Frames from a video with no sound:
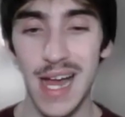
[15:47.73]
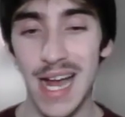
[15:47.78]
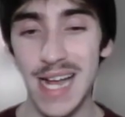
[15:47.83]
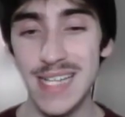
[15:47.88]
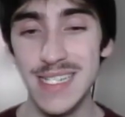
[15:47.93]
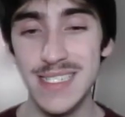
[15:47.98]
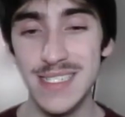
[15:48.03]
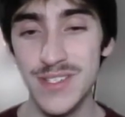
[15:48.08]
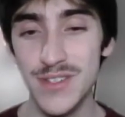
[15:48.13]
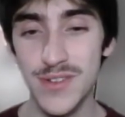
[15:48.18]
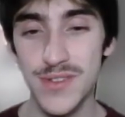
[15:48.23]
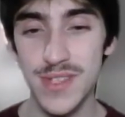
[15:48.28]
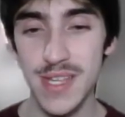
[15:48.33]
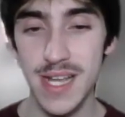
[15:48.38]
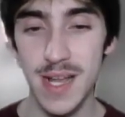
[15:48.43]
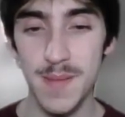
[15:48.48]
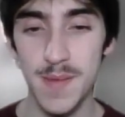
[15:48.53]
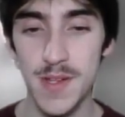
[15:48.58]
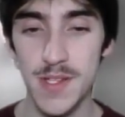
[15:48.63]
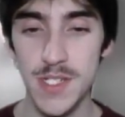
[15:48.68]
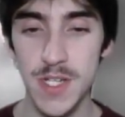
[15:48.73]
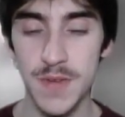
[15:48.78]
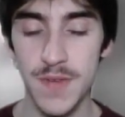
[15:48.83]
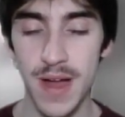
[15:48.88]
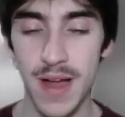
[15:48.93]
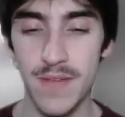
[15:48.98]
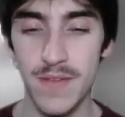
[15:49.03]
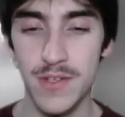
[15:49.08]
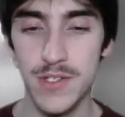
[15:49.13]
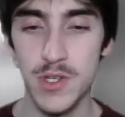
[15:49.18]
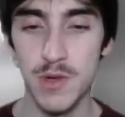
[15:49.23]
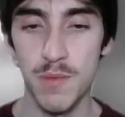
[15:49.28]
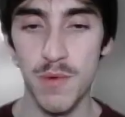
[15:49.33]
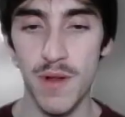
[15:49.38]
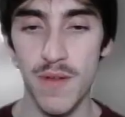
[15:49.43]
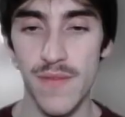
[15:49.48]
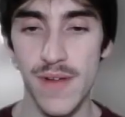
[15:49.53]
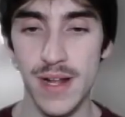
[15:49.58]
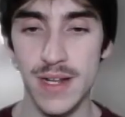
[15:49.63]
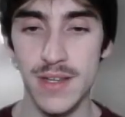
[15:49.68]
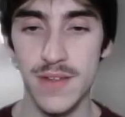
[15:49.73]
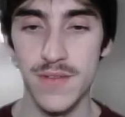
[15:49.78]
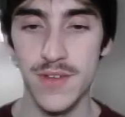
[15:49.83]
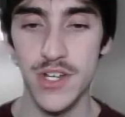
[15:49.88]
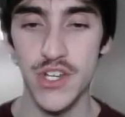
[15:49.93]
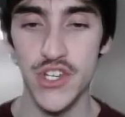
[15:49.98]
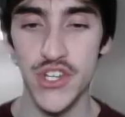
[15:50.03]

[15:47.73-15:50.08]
I still don't think I'm going to survive a super effective